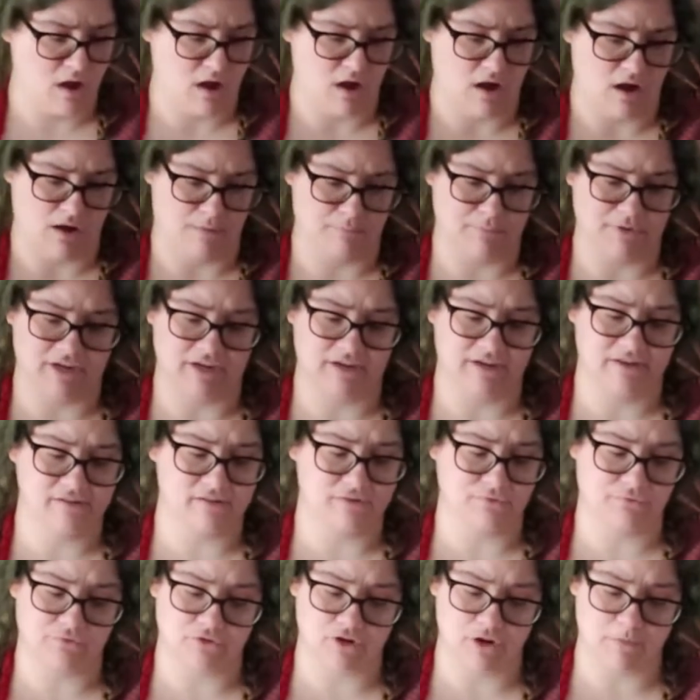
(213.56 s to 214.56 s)
But it is
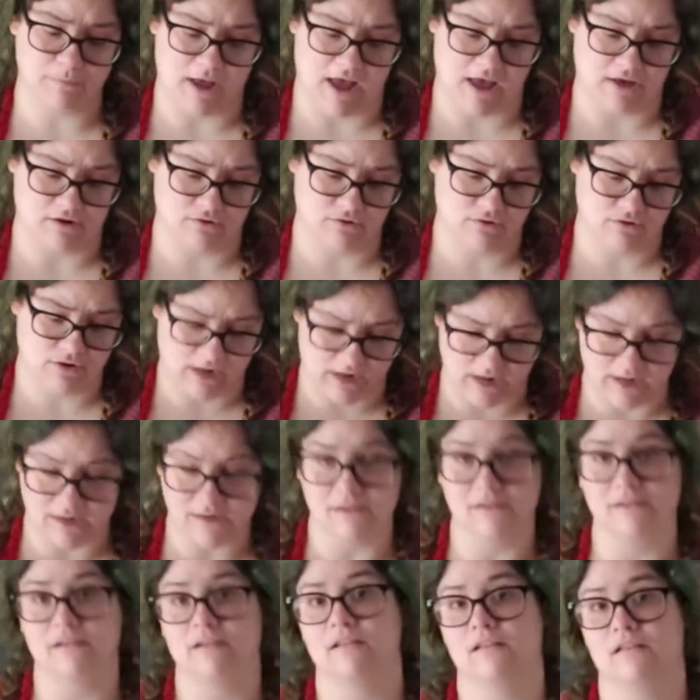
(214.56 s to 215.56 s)
a free pattern
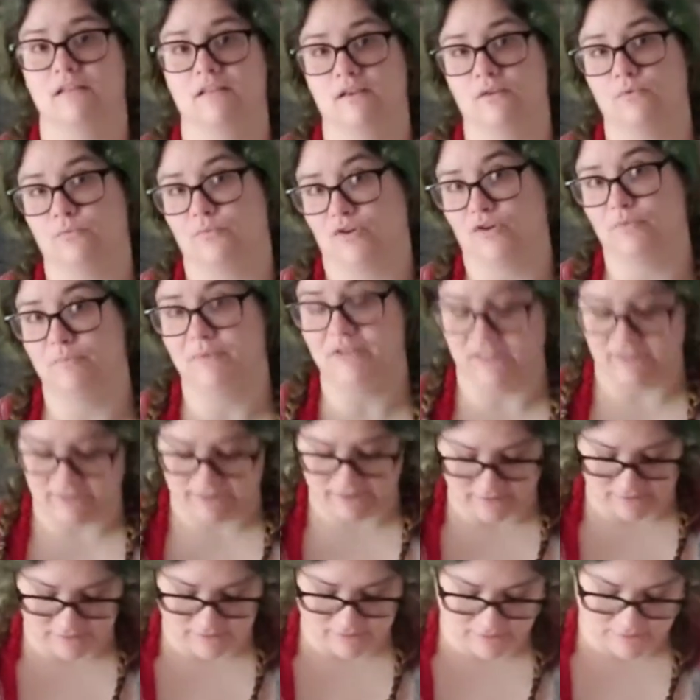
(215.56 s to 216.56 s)
and it will be
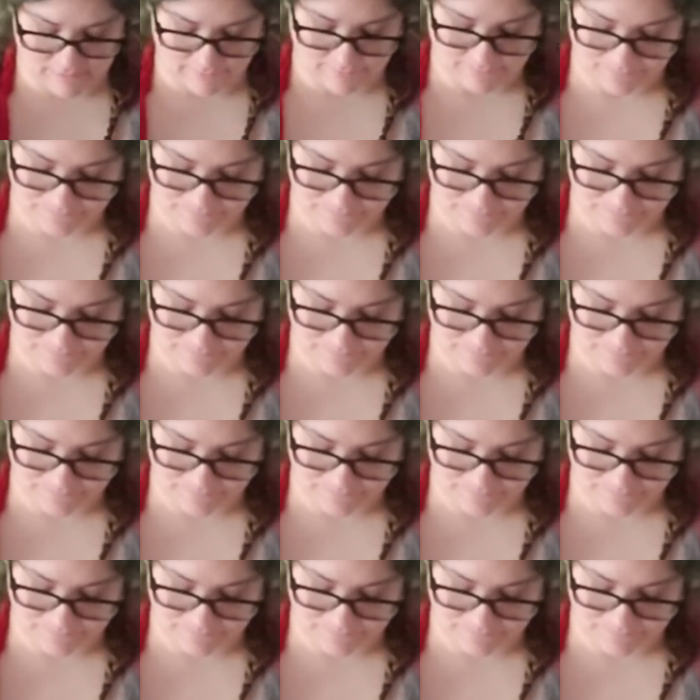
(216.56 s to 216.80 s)
linked.